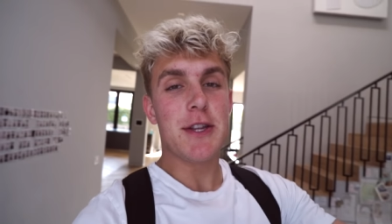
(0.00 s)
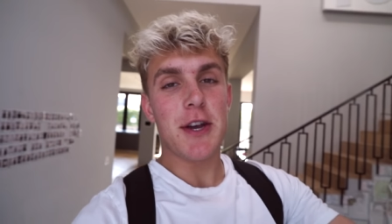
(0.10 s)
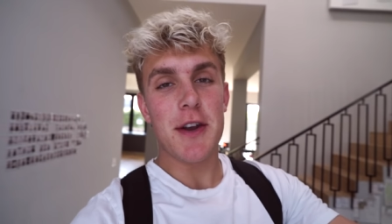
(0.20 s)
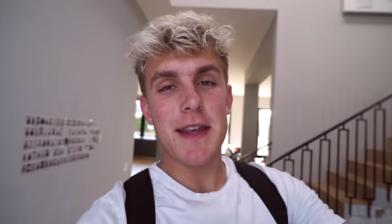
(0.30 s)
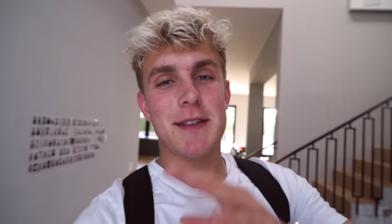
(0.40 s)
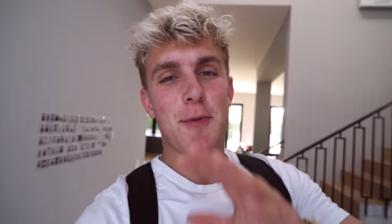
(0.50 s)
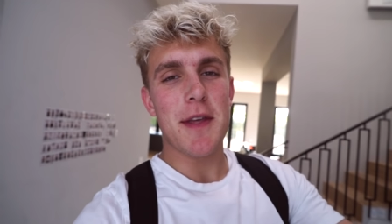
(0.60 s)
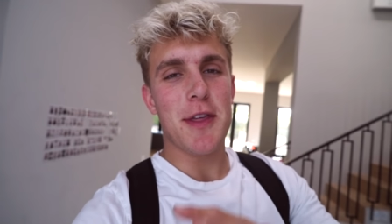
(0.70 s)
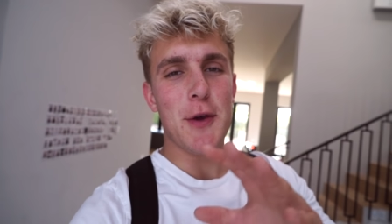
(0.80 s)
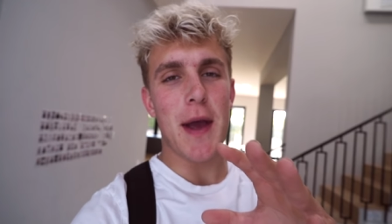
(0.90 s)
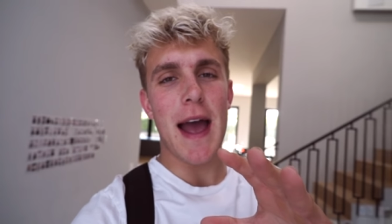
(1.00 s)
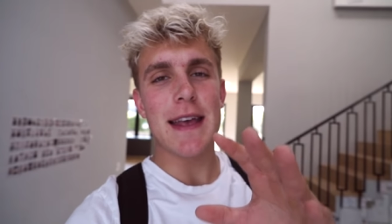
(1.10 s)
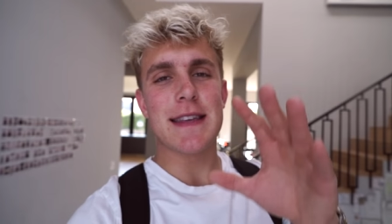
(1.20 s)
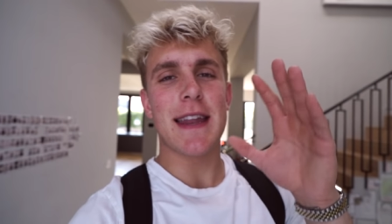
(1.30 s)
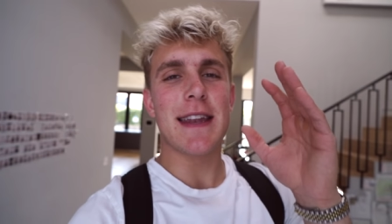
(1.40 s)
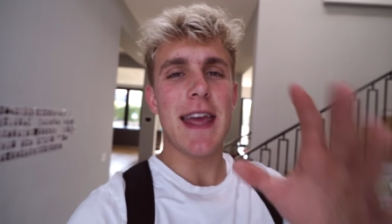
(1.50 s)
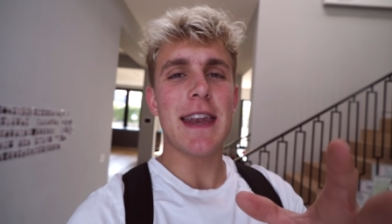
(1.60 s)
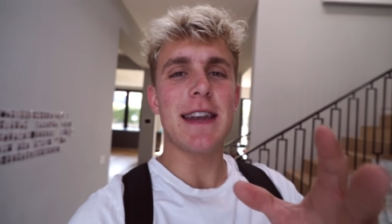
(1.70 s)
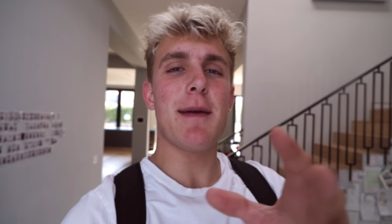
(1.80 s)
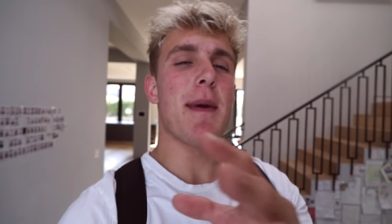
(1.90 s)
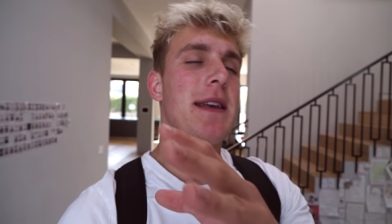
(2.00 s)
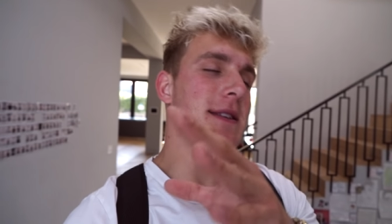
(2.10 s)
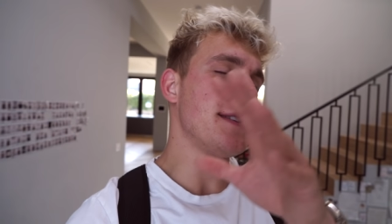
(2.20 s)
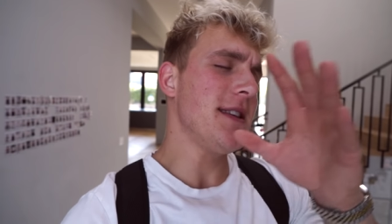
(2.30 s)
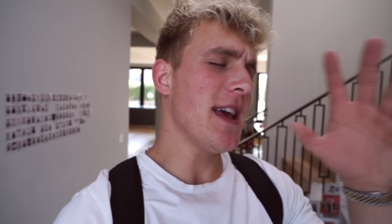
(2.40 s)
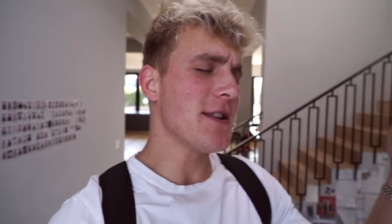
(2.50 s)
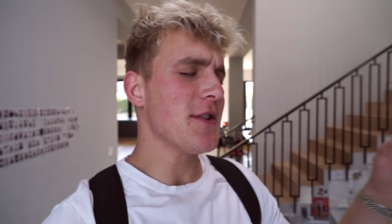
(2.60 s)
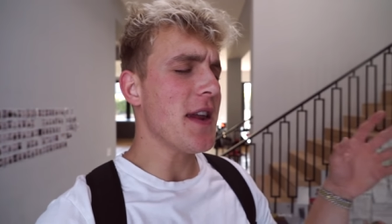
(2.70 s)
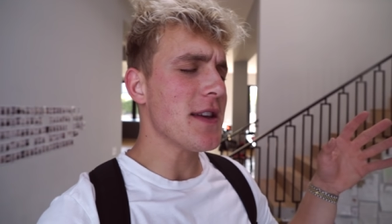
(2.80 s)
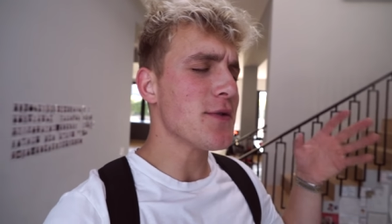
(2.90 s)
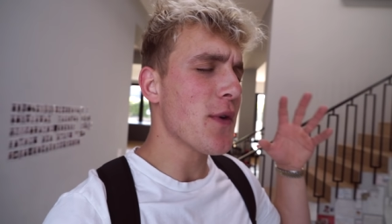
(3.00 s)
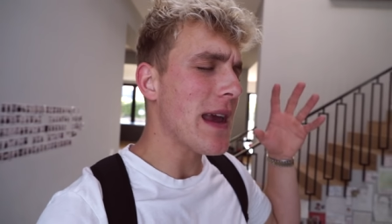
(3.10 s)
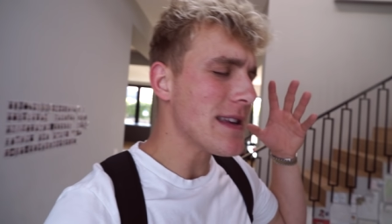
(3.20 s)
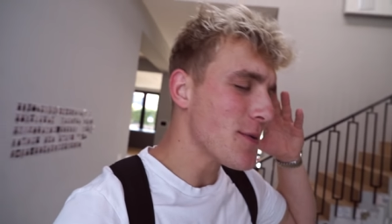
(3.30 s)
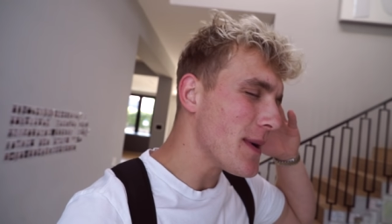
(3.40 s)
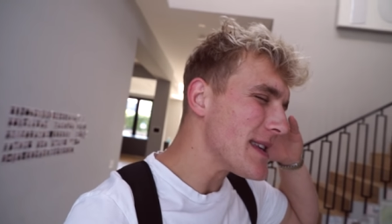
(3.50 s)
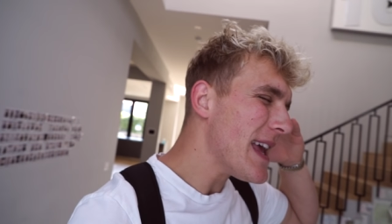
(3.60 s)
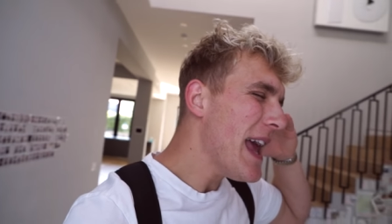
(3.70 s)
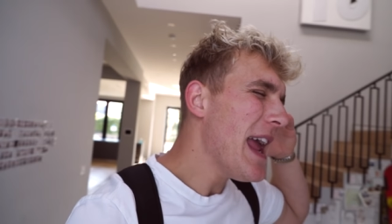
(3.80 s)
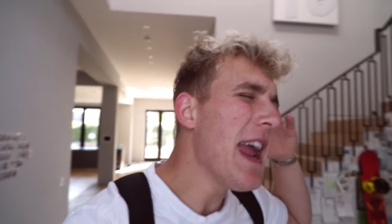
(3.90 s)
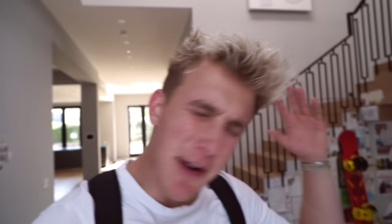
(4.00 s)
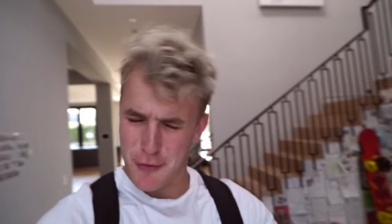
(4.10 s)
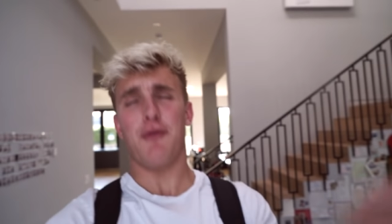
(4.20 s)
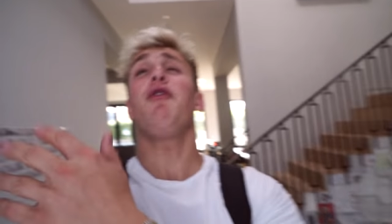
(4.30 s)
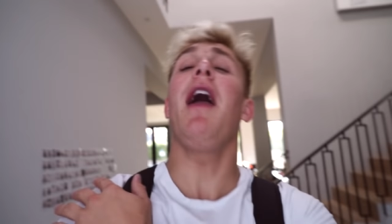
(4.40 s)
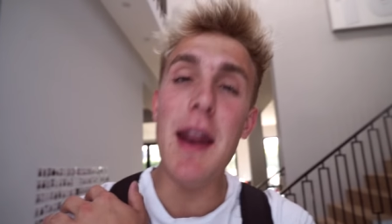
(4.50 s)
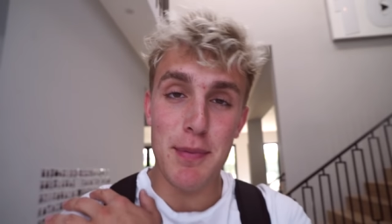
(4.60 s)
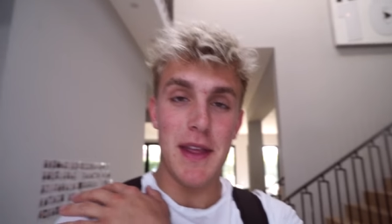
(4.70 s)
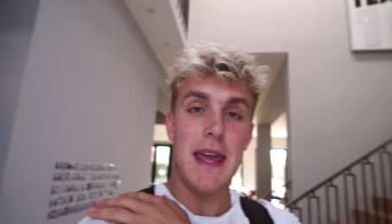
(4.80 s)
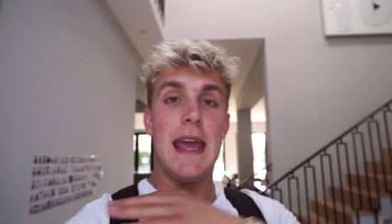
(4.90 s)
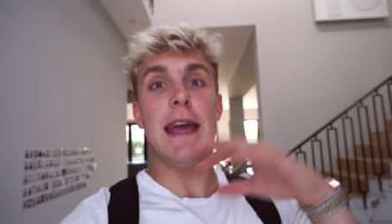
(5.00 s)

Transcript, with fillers: journeys with you guys on a day-to-day -day basis. Yesterday's race was incredibly